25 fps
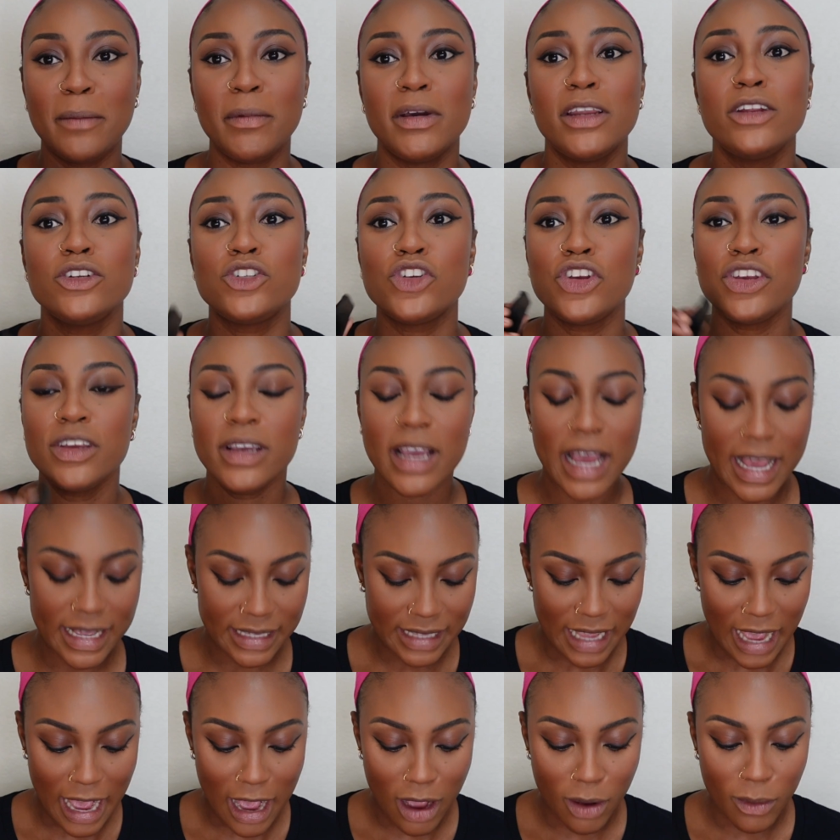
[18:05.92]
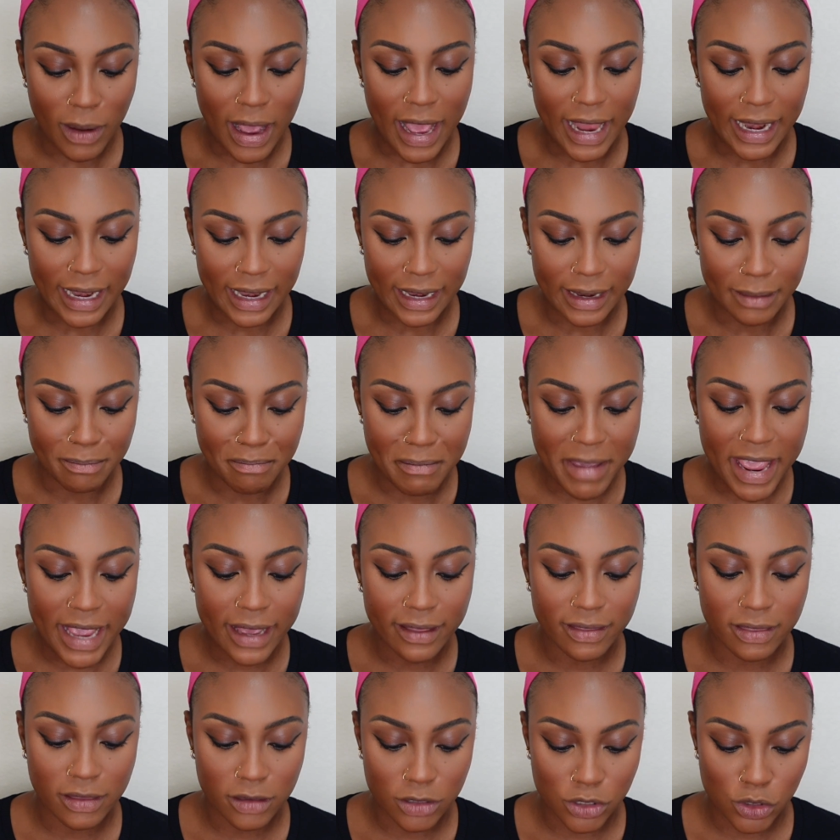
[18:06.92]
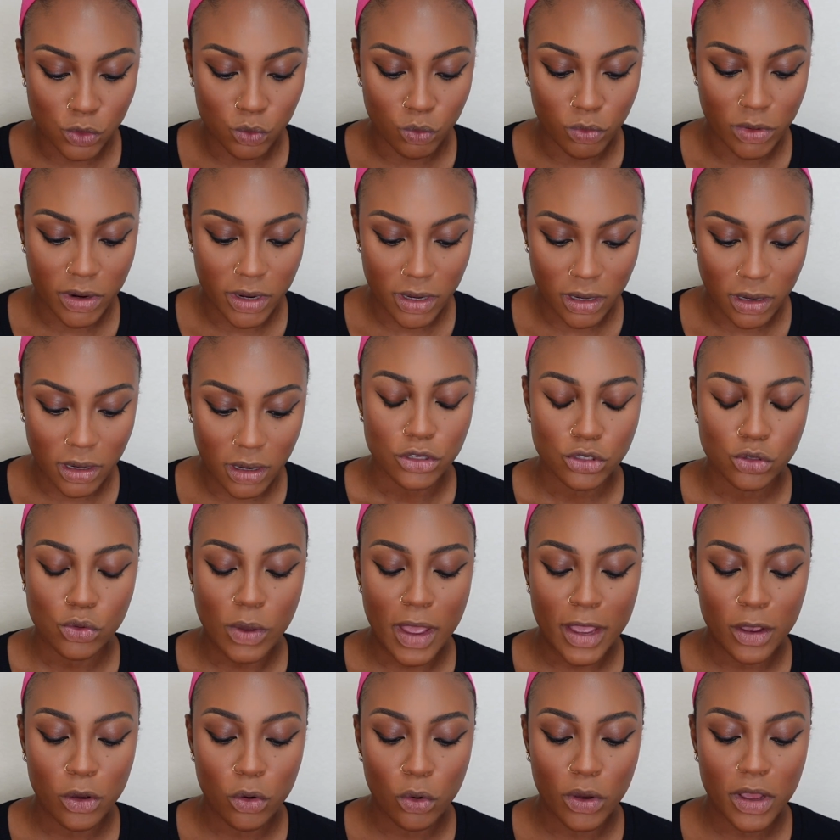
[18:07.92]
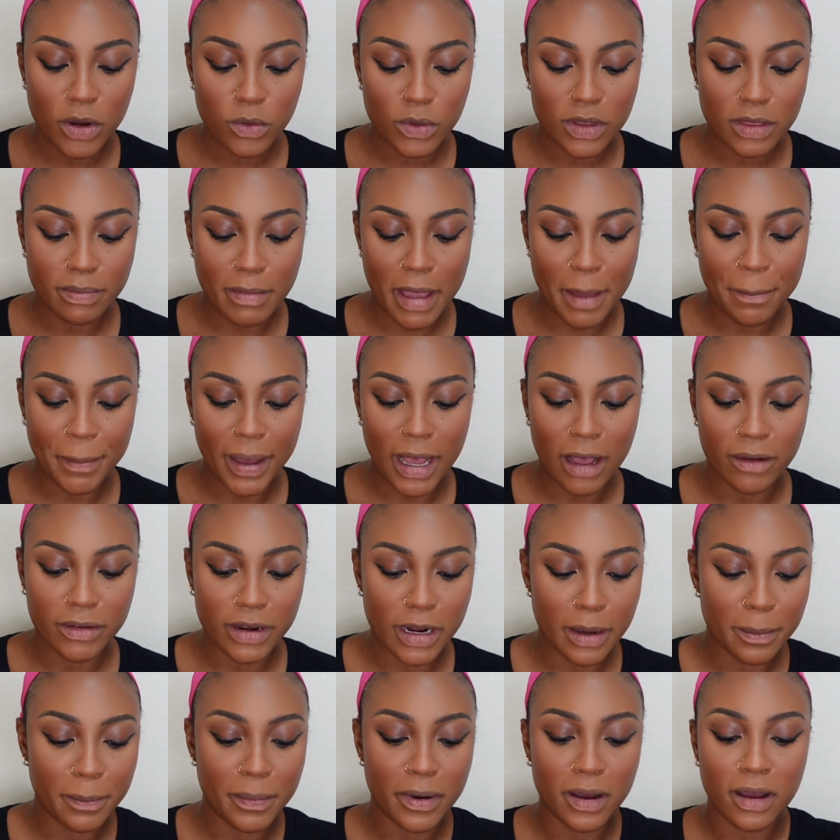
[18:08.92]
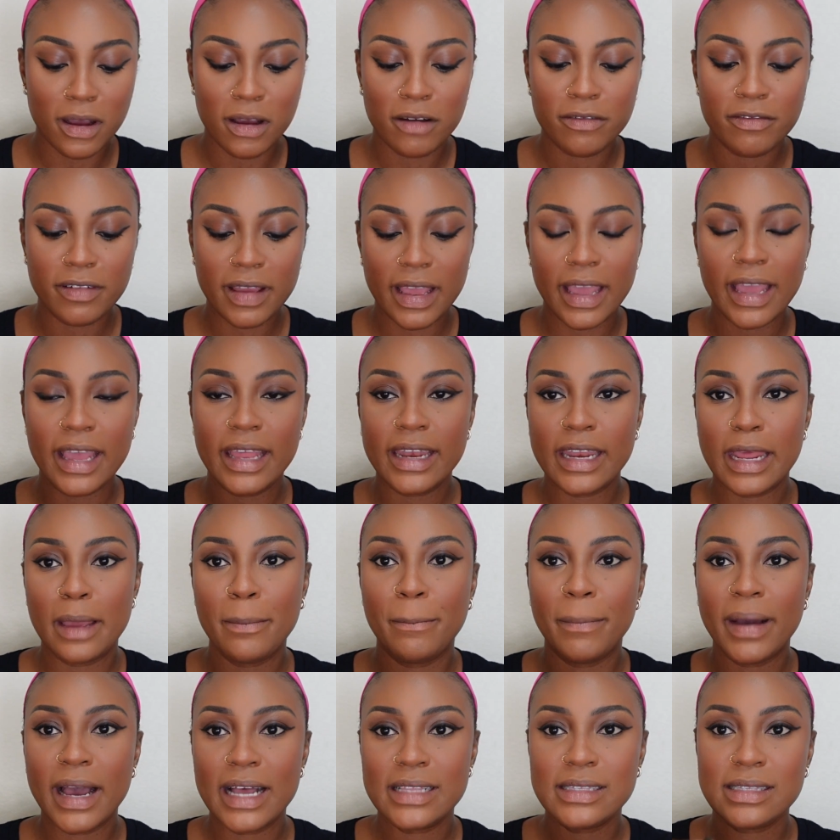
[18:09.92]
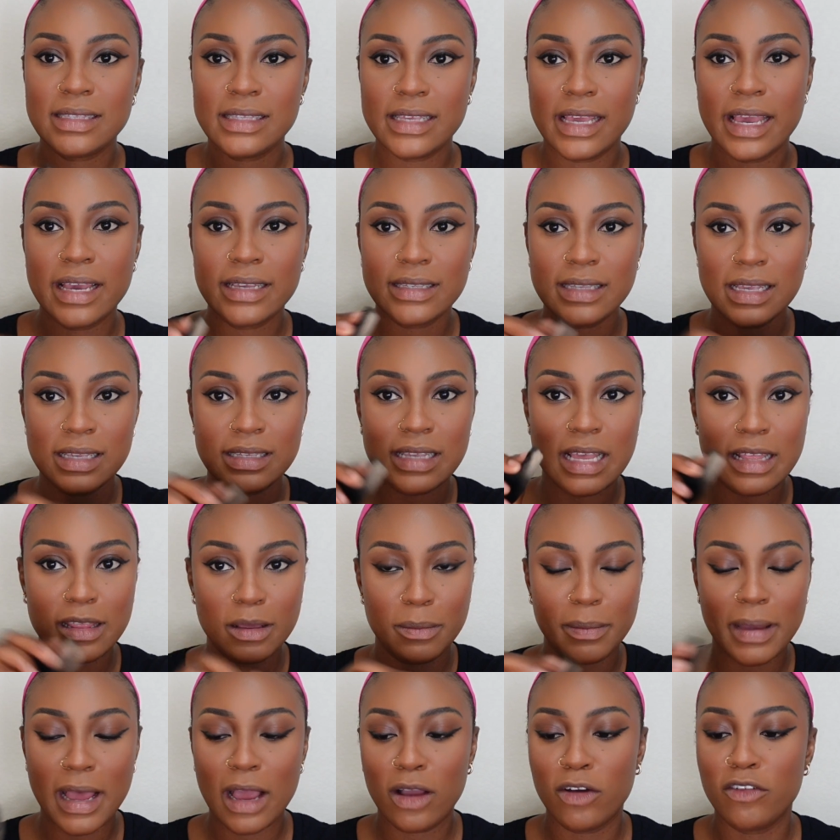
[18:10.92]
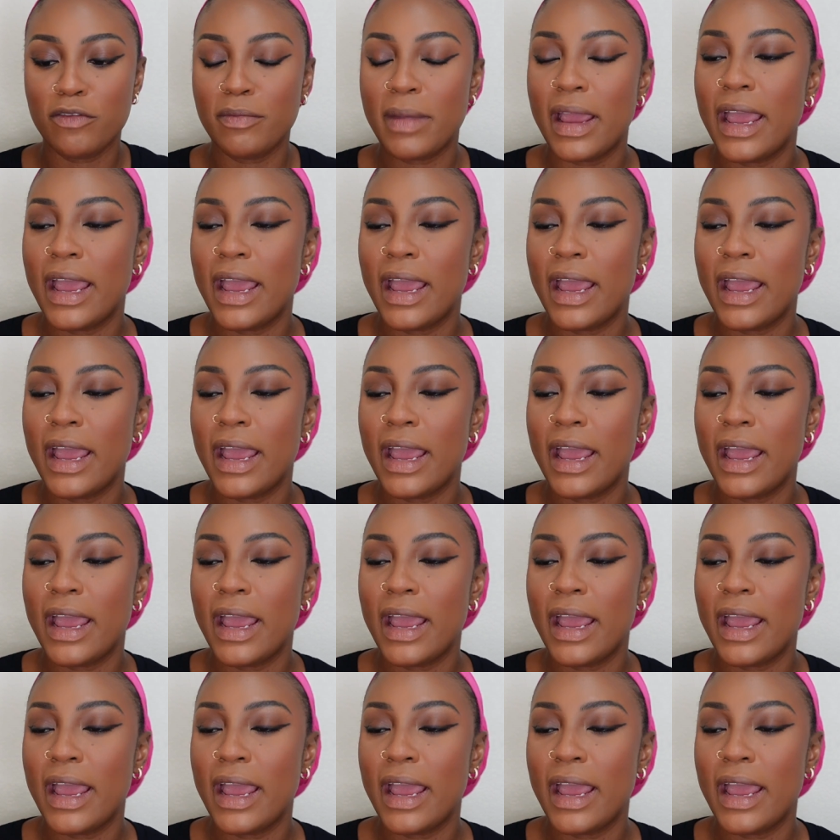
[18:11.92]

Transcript: going to show you guys how I make this work. So I go in with my powder puff and I pat the excess at the back of my